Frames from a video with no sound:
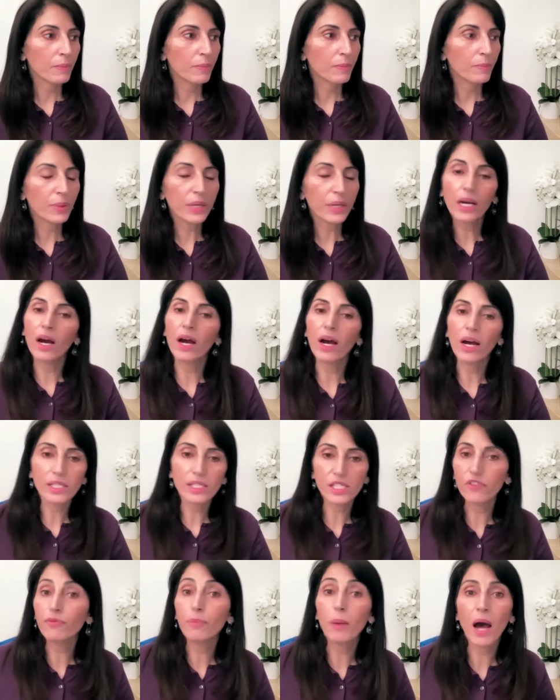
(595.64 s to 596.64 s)
because
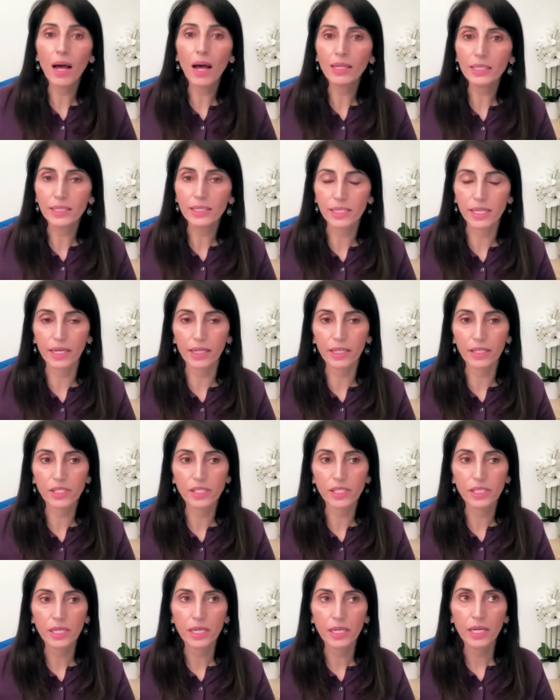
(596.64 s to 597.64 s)
of
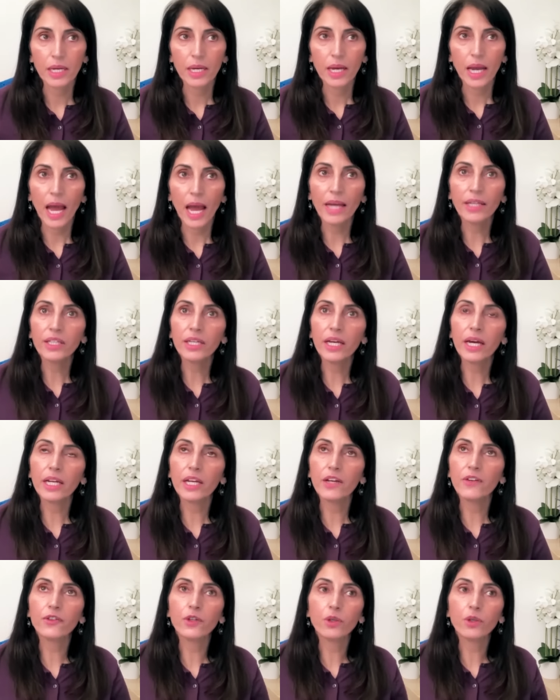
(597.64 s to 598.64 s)
politics. And yet,
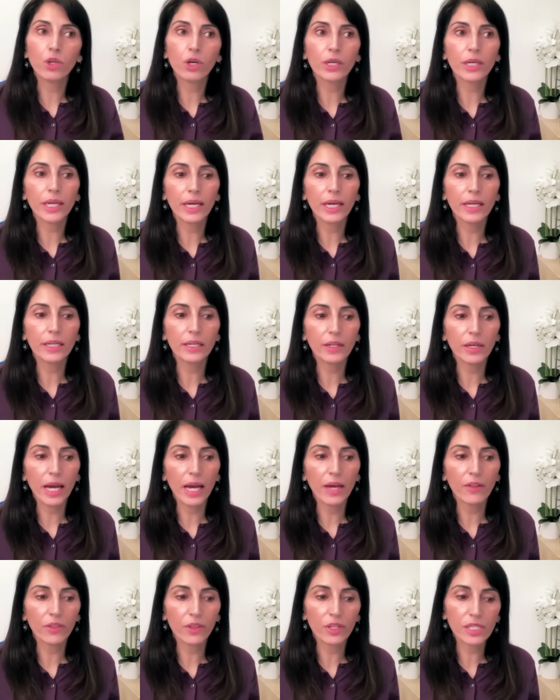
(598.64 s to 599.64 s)
if you look at,
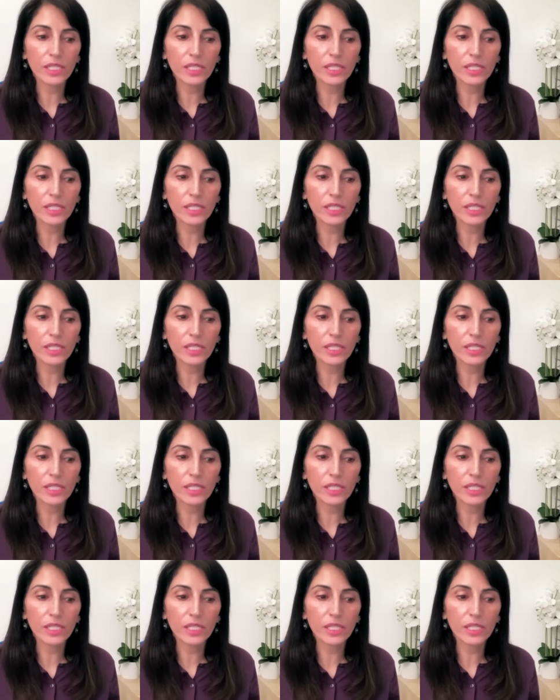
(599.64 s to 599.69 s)
at the